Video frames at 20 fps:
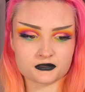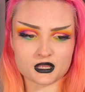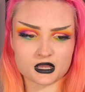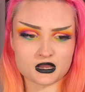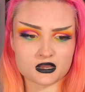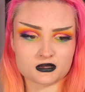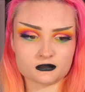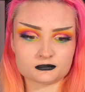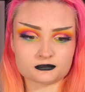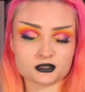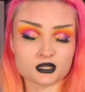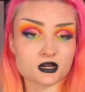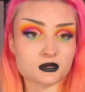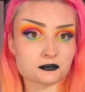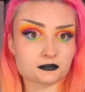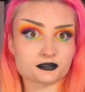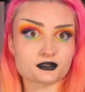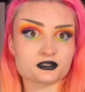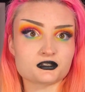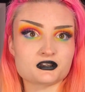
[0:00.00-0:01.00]
um,
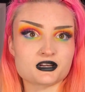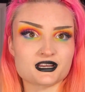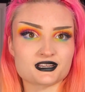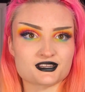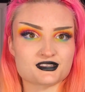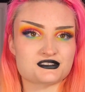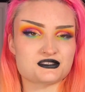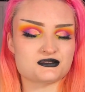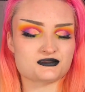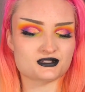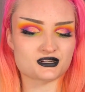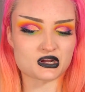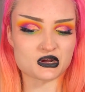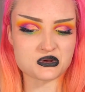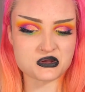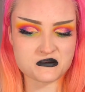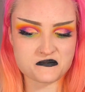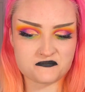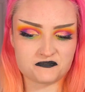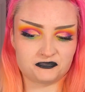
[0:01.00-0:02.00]
pump, I guess you would
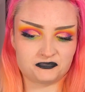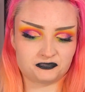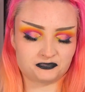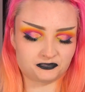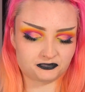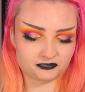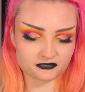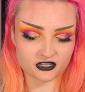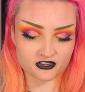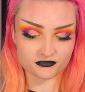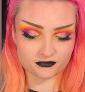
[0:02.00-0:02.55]
call it, a